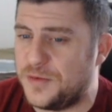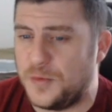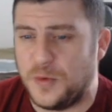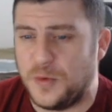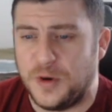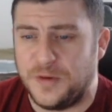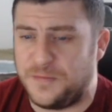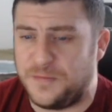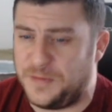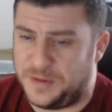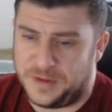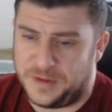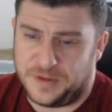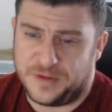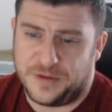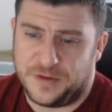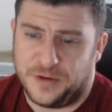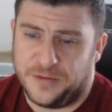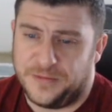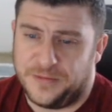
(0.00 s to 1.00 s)
or if it's a
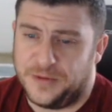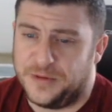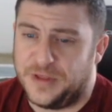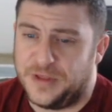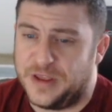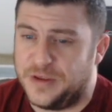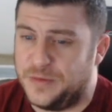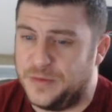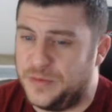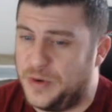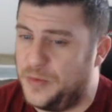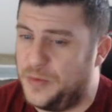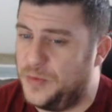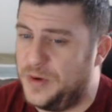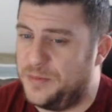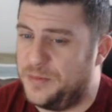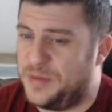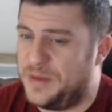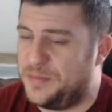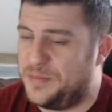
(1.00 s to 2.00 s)
server that you don't
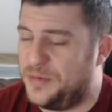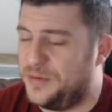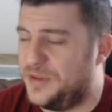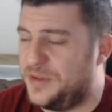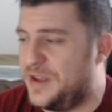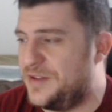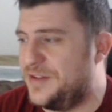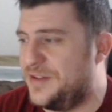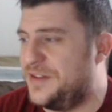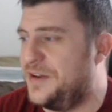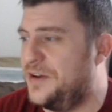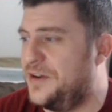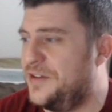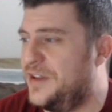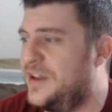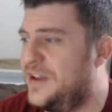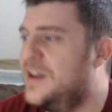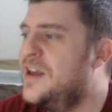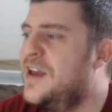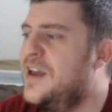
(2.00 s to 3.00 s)
want people
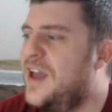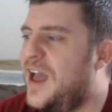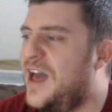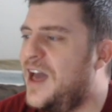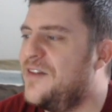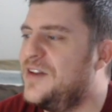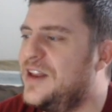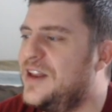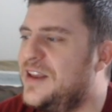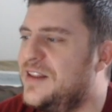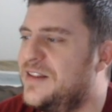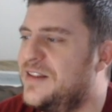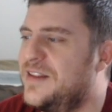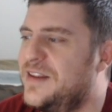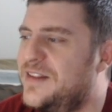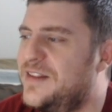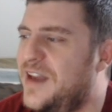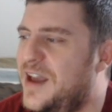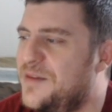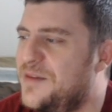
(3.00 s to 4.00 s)
necessarily have an
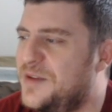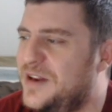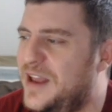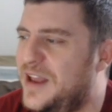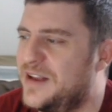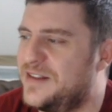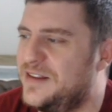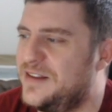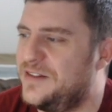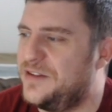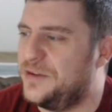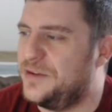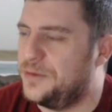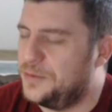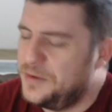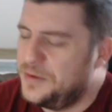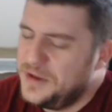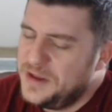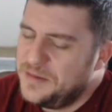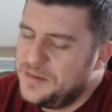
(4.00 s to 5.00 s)
easy time connecting to,